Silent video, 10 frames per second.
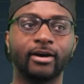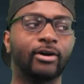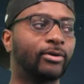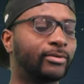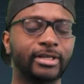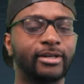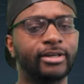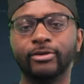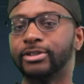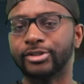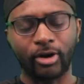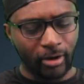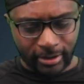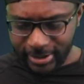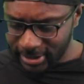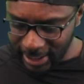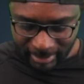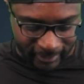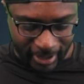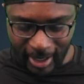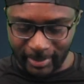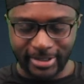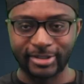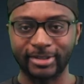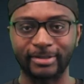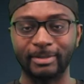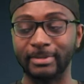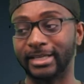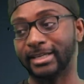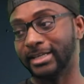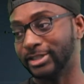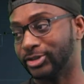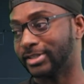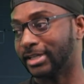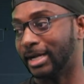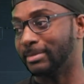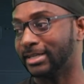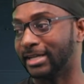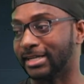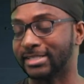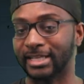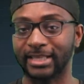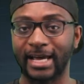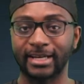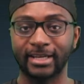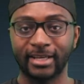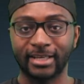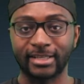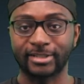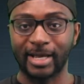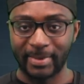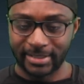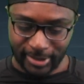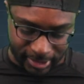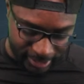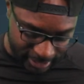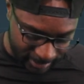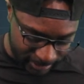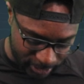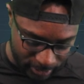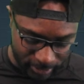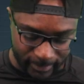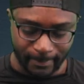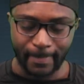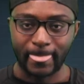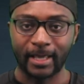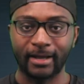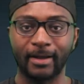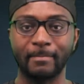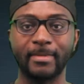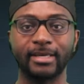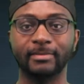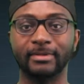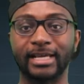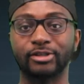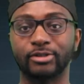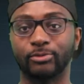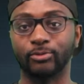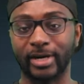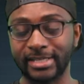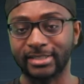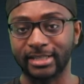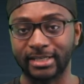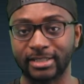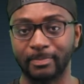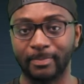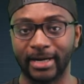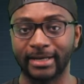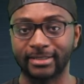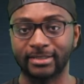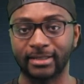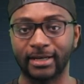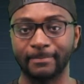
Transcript: oh, you know, just all these type of comments. So I'm like, interesting, Ahmed Deedat said that Islam has a system to make them less racist, but